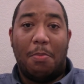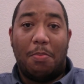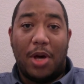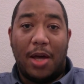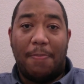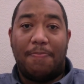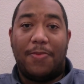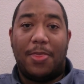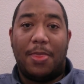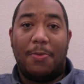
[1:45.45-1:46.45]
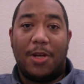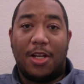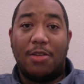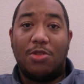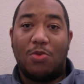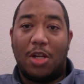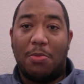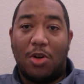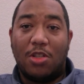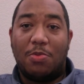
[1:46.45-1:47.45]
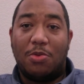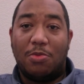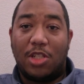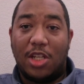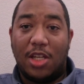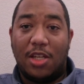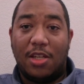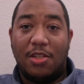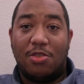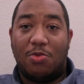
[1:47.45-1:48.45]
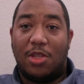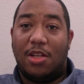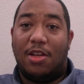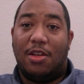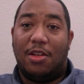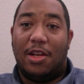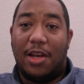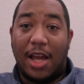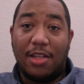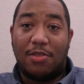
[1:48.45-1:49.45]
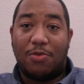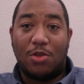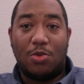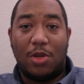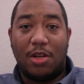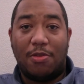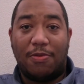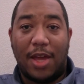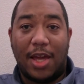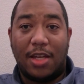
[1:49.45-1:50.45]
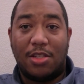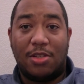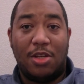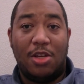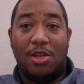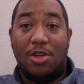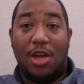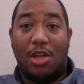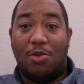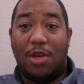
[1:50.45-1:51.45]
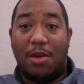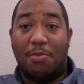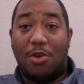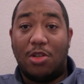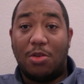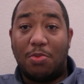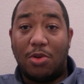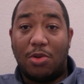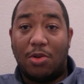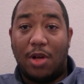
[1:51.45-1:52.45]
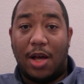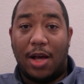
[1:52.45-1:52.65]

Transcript: but when it comes to running multiple machines within a nice virtual interface, and you get multiple